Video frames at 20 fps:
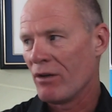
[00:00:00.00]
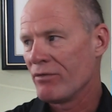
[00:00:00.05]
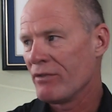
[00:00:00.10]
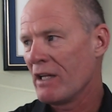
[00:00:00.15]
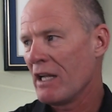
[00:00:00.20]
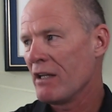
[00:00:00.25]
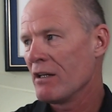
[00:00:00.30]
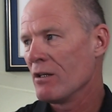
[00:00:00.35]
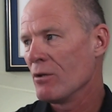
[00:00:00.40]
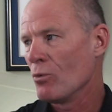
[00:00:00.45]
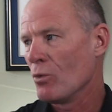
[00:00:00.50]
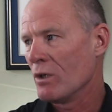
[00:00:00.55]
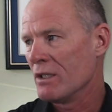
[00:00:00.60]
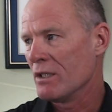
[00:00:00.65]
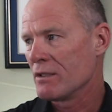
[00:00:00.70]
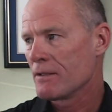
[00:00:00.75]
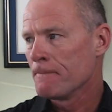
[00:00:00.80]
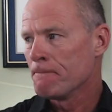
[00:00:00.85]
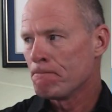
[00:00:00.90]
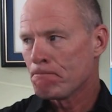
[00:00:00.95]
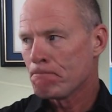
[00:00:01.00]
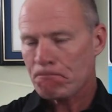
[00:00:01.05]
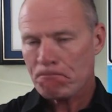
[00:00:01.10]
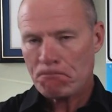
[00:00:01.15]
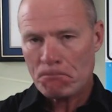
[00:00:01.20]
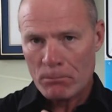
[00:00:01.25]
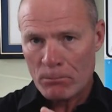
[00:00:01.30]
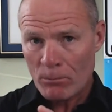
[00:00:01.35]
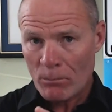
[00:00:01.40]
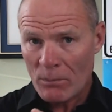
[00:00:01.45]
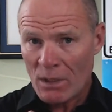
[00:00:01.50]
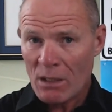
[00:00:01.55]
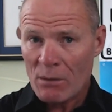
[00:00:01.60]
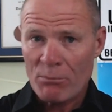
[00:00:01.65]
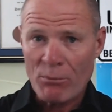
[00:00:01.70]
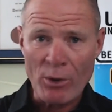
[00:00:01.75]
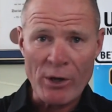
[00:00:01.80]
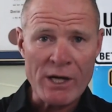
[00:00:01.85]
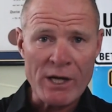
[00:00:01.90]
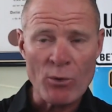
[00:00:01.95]
Nader was
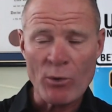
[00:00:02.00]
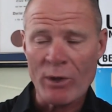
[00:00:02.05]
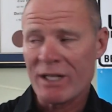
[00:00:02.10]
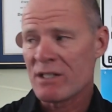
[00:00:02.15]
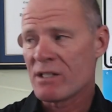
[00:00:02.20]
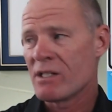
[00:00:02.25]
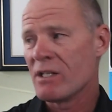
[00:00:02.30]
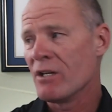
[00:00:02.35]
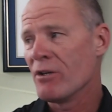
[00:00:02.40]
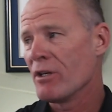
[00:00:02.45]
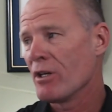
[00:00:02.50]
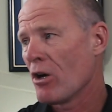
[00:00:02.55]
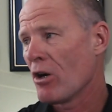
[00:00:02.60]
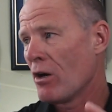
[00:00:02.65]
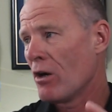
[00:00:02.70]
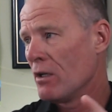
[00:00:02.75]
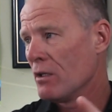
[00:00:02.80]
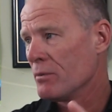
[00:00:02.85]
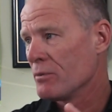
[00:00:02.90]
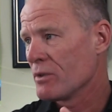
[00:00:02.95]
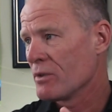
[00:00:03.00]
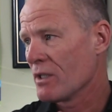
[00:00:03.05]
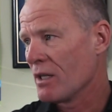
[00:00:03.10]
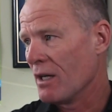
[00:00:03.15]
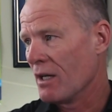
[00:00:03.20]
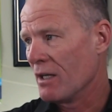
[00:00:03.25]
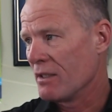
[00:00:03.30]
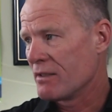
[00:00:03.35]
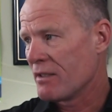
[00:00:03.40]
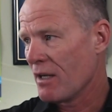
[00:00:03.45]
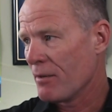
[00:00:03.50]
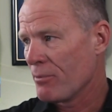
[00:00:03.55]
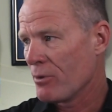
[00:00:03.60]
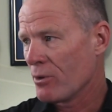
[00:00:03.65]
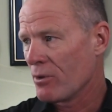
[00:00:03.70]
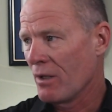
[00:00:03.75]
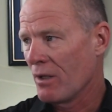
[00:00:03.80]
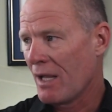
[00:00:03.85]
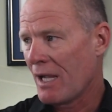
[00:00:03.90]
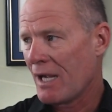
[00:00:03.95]
breakaway steering columns,
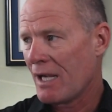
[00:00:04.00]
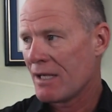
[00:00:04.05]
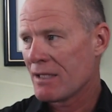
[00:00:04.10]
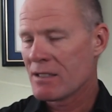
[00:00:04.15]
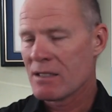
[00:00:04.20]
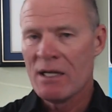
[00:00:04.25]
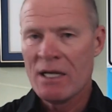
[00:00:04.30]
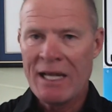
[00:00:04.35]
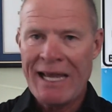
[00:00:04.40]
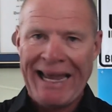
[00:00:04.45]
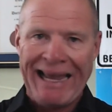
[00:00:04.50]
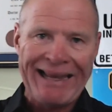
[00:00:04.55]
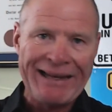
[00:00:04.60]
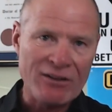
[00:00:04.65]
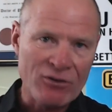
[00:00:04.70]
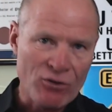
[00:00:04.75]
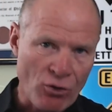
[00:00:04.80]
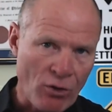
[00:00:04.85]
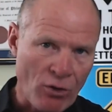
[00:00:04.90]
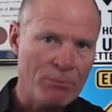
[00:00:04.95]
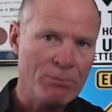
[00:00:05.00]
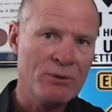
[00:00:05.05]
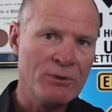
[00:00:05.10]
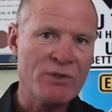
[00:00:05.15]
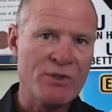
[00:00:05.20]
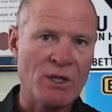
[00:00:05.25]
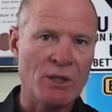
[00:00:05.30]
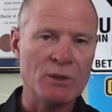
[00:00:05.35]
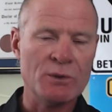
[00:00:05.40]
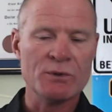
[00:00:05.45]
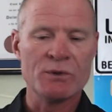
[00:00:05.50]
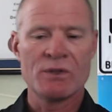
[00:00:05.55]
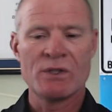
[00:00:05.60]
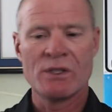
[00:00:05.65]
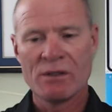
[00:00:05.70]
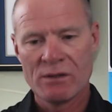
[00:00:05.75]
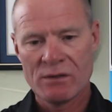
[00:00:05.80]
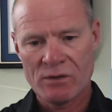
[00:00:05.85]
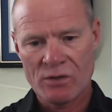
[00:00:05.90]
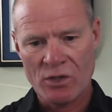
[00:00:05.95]
tempered glass, and crumple
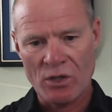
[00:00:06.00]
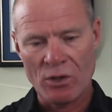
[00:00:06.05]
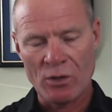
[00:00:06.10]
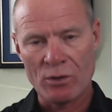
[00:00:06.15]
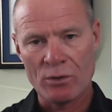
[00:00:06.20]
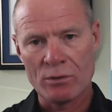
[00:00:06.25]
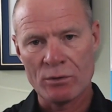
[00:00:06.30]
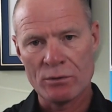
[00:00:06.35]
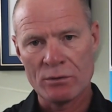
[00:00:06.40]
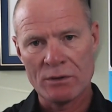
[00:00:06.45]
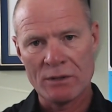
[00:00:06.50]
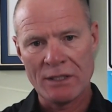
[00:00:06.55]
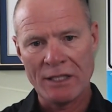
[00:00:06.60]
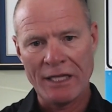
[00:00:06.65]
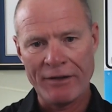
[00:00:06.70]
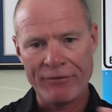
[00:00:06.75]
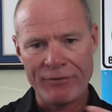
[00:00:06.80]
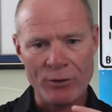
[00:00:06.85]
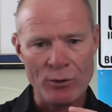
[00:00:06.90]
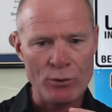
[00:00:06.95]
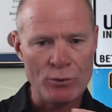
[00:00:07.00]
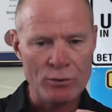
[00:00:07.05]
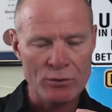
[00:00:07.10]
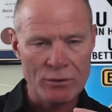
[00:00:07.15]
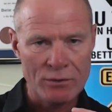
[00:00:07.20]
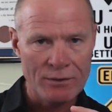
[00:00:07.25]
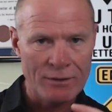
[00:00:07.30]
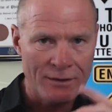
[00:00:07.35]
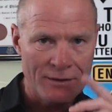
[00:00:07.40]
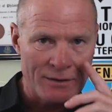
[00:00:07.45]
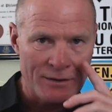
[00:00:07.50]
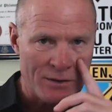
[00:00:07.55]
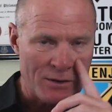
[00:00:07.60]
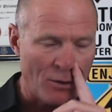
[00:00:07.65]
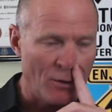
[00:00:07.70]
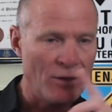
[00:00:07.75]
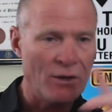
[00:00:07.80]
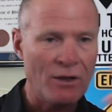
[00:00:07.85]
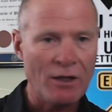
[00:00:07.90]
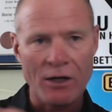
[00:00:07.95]
zones. So
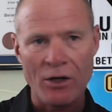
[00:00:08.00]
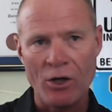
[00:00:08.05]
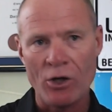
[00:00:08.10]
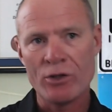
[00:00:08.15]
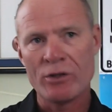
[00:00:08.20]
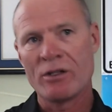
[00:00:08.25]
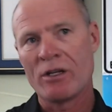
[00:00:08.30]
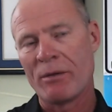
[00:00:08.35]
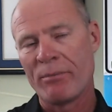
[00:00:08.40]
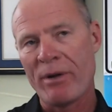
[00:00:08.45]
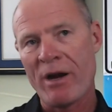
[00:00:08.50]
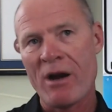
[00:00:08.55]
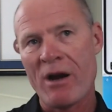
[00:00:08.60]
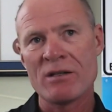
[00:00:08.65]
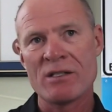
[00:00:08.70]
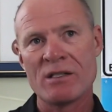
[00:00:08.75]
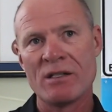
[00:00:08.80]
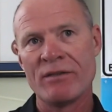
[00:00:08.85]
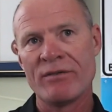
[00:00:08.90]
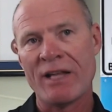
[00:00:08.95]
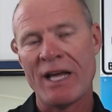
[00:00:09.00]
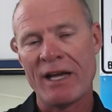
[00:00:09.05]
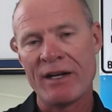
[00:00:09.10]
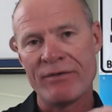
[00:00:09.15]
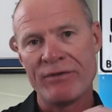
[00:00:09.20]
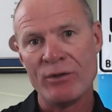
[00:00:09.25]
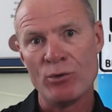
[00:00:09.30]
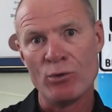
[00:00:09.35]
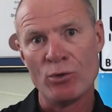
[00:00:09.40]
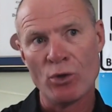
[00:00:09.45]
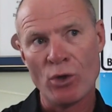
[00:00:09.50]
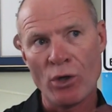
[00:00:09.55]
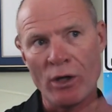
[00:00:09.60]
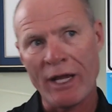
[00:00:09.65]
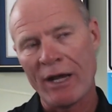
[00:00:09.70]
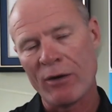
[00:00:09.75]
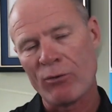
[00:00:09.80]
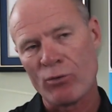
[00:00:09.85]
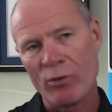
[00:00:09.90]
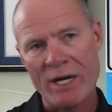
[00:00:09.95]
a good comparison of that, if you look
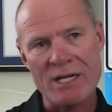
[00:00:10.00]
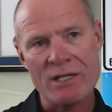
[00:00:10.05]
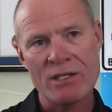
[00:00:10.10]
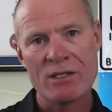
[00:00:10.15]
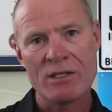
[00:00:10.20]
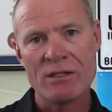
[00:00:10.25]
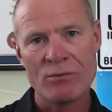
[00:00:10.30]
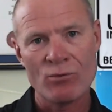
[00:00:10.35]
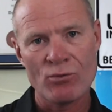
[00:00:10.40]
at race